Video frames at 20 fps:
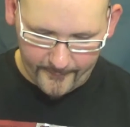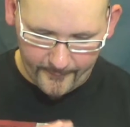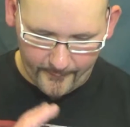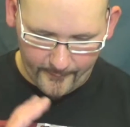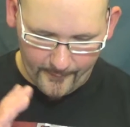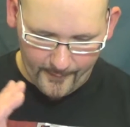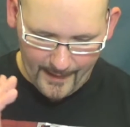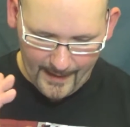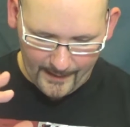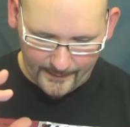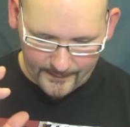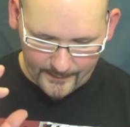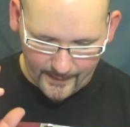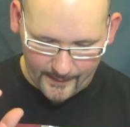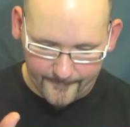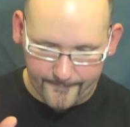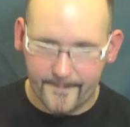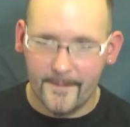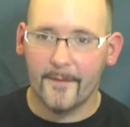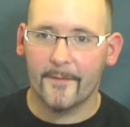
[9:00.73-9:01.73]
so I
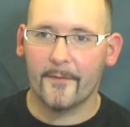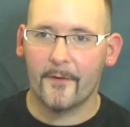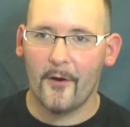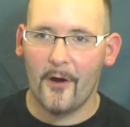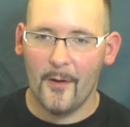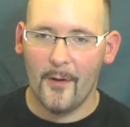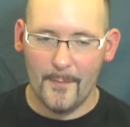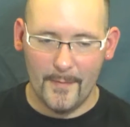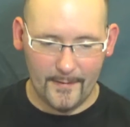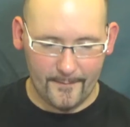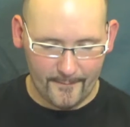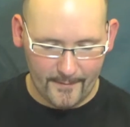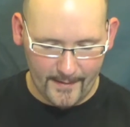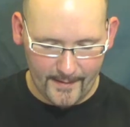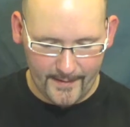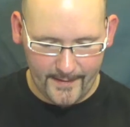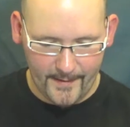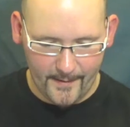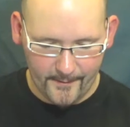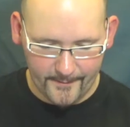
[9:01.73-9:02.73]
love this comment
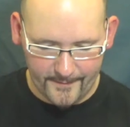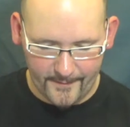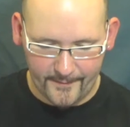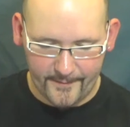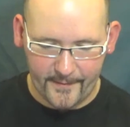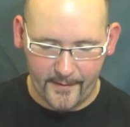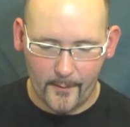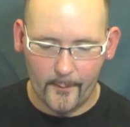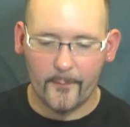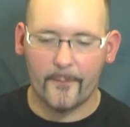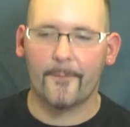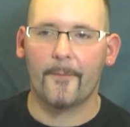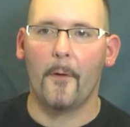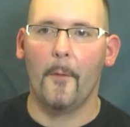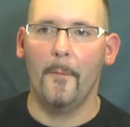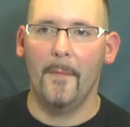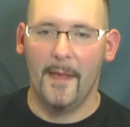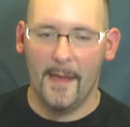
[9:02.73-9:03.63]
right here. This comes from